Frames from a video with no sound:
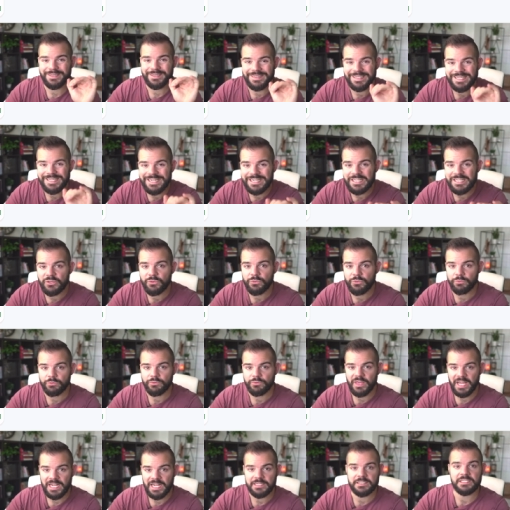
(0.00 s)
leading
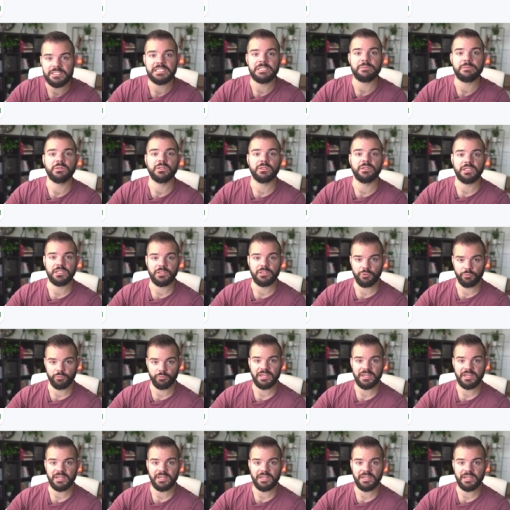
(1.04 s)
through that team to lead the